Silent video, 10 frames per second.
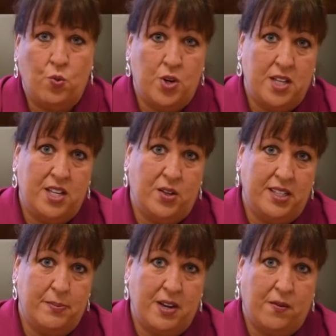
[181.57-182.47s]
what they'll
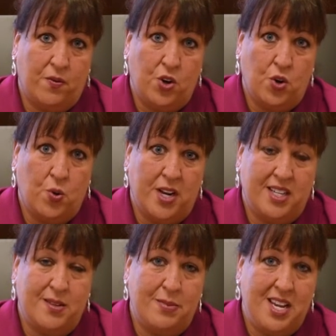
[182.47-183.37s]
expect for your
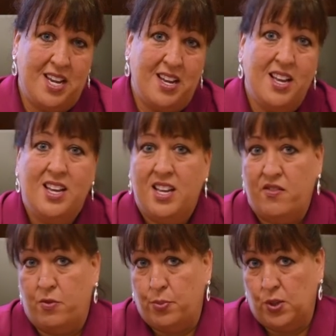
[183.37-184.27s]
credit to be
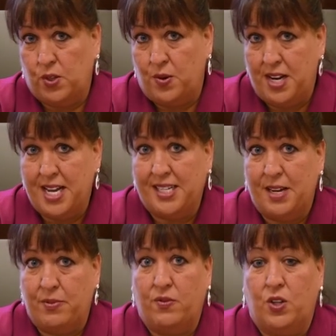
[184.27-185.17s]
if you're pursuing that
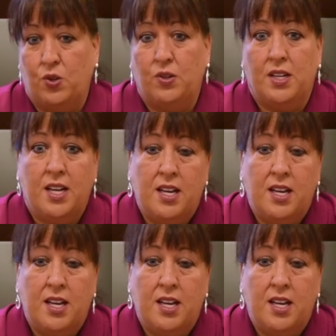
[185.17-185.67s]
type of loan.